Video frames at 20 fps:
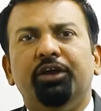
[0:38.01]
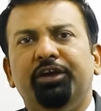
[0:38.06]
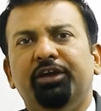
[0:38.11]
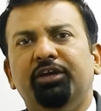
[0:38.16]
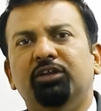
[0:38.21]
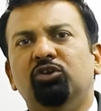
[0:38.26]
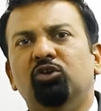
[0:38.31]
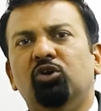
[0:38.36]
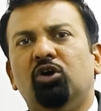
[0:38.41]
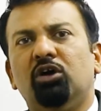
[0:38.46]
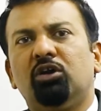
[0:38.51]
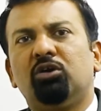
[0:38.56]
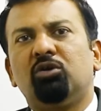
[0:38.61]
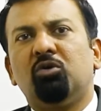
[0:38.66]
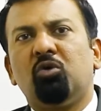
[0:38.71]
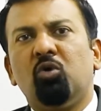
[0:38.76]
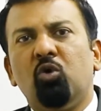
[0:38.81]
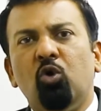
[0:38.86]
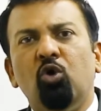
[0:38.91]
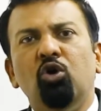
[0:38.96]
in your
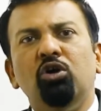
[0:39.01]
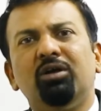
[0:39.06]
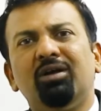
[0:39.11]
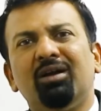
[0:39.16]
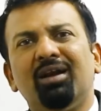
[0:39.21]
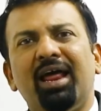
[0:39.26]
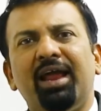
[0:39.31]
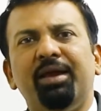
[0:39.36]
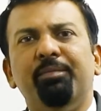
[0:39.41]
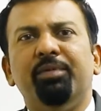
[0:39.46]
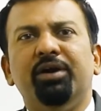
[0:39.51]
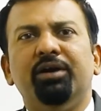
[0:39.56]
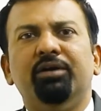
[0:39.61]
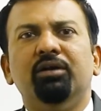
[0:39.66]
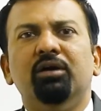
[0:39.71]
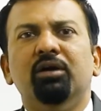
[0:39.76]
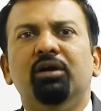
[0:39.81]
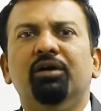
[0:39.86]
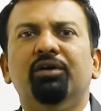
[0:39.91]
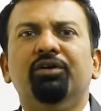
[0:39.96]
cold climate
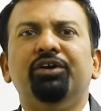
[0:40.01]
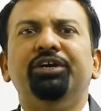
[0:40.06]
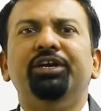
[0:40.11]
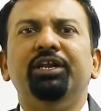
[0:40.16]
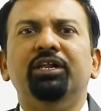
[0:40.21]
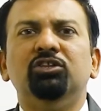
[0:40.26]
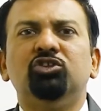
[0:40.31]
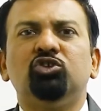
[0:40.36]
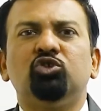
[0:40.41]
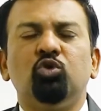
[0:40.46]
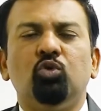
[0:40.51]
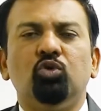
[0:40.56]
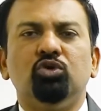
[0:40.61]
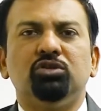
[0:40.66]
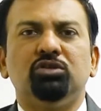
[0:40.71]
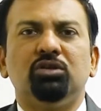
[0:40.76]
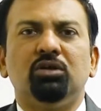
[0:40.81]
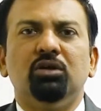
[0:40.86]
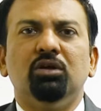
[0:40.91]
retail stores